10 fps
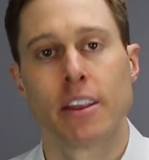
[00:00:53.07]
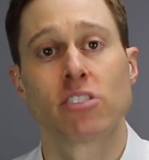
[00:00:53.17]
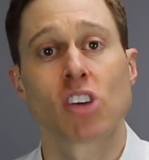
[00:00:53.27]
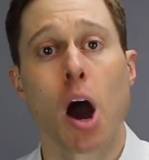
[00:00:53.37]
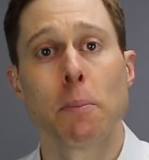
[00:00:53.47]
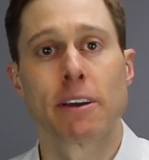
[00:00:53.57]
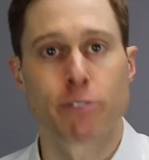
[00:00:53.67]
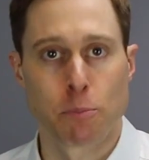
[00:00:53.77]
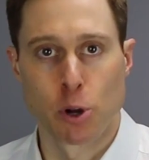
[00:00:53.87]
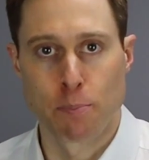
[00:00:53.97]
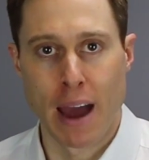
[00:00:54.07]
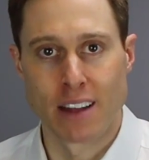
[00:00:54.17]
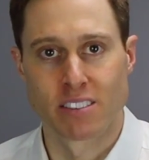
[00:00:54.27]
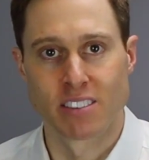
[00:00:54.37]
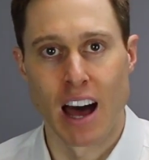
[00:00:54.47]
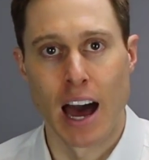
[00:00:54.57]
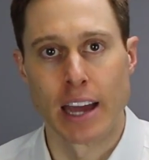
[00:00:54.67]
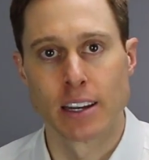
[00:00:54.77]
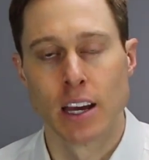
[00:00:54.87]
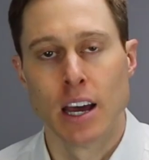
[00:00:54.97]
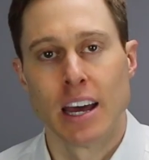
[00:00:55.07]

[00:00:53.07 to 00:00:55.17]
that's coming from your bad side.